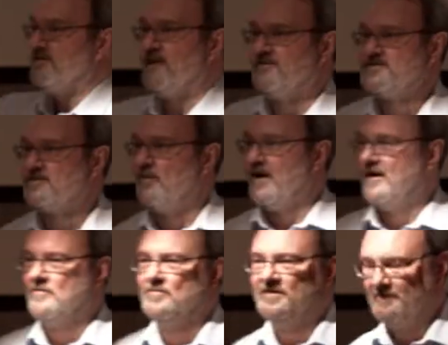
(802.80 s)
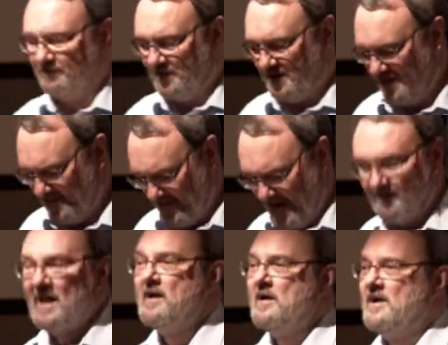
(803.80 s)
another square, and we've written in
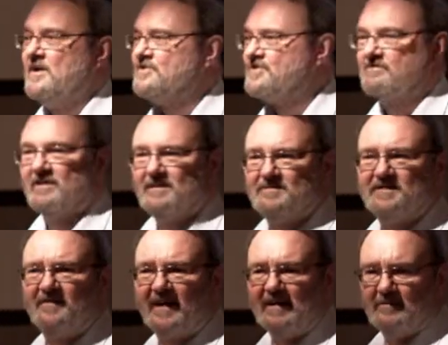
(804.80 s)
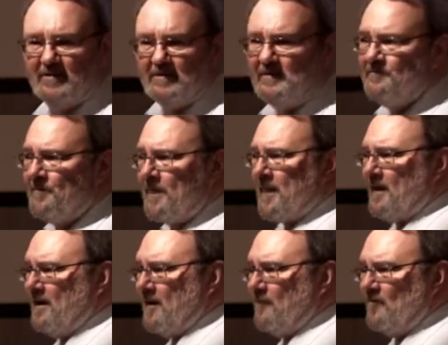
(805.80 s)
that. Scripts available.
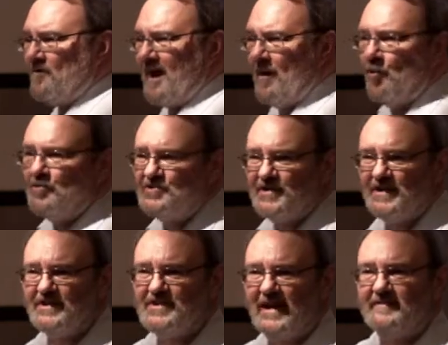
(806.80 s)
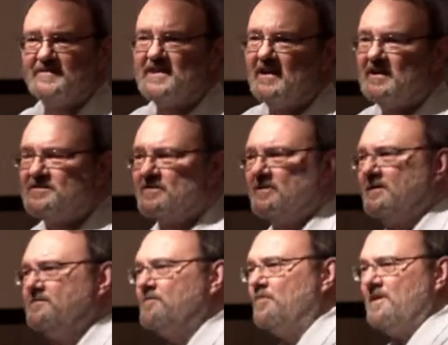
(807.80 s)
Um, Hornchurch gave us our
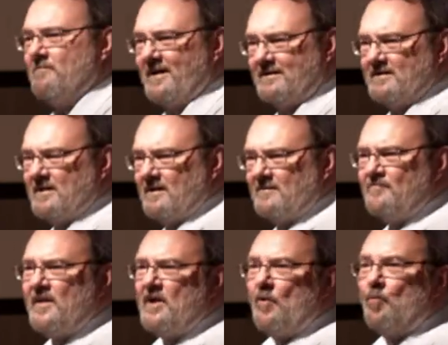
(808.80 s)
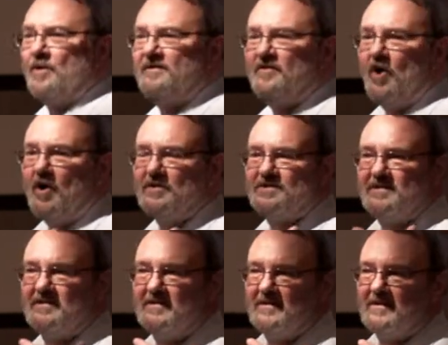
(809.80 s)
script, we amended it. We've got
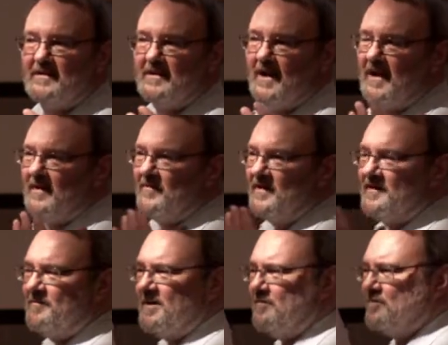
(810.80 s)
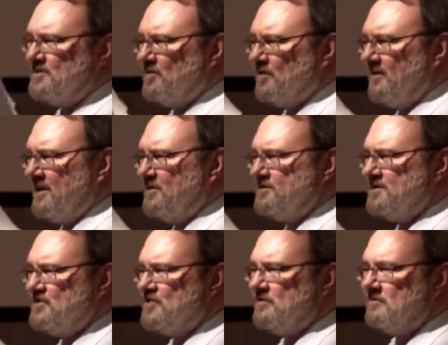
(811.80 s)
um, people were talking about
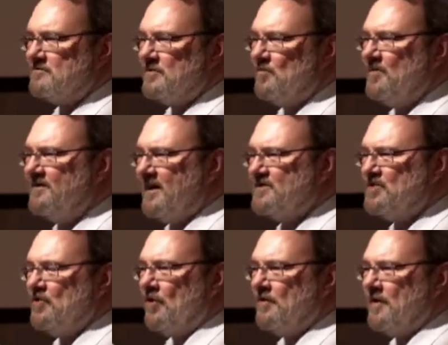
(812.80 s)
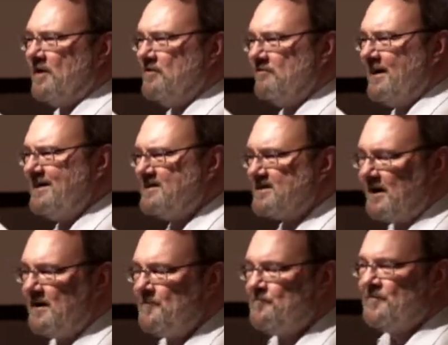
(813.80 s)
using children. We've actually got a
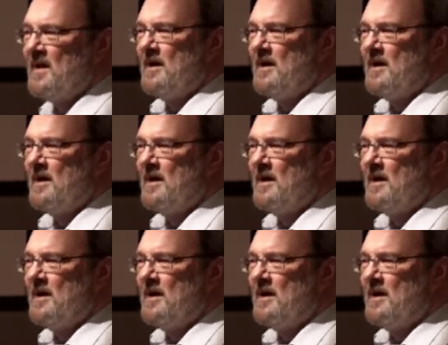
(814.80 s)
narrator